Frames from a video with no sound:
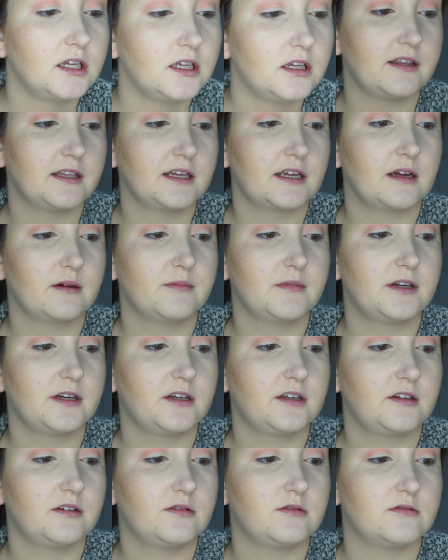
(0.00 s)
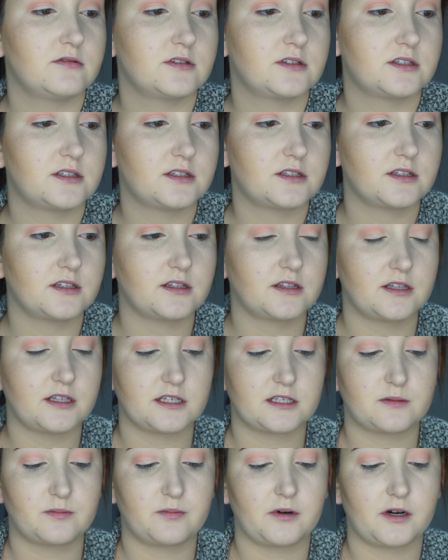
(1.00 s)
I think I'm going to use
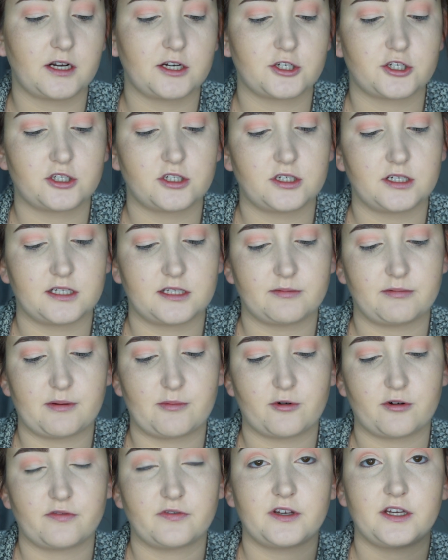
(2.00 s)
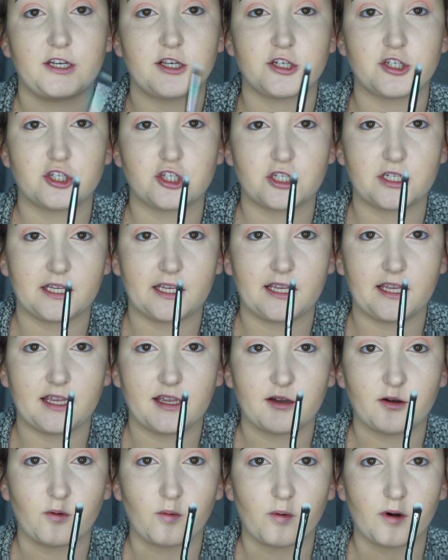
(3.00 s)
this brush. It's my Morphe
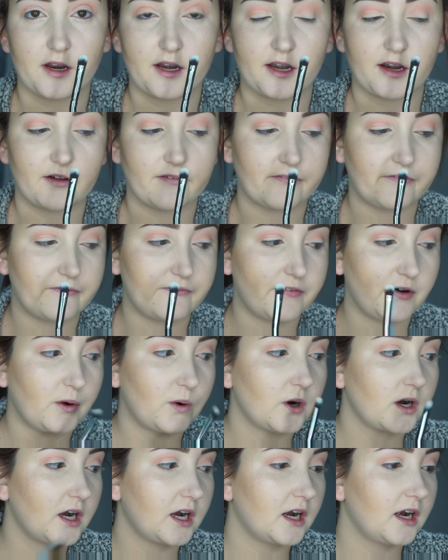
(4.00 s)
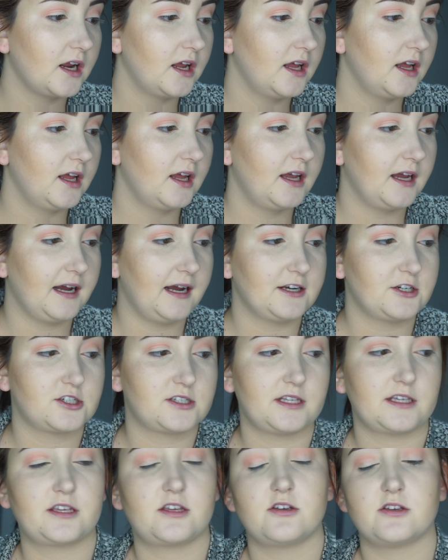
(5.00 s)
G14. I
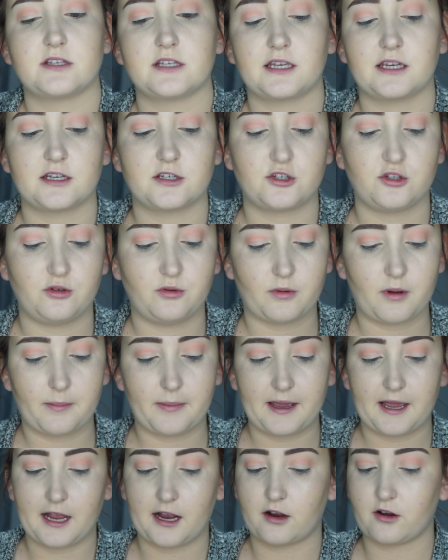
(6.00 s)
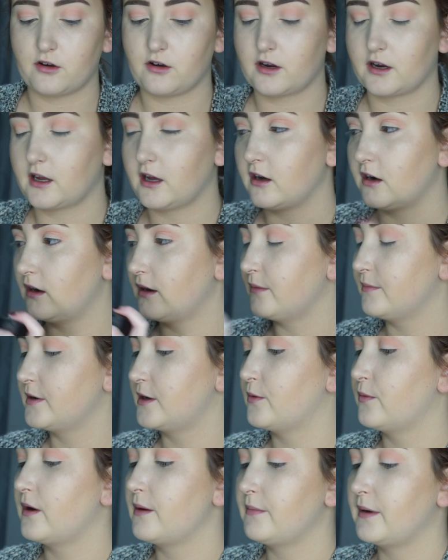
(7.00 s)
just like using it to pack on color. I'm
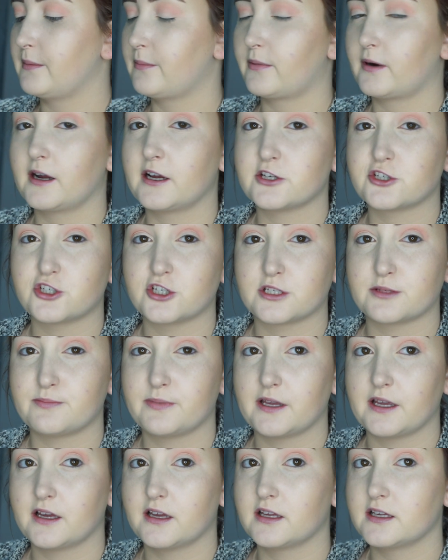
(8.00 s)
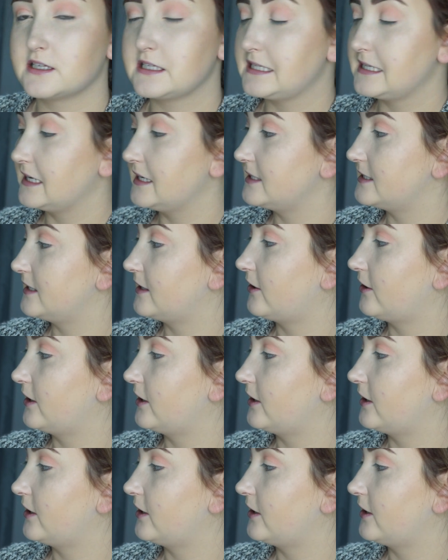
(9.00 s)
going to wet my brush just because I did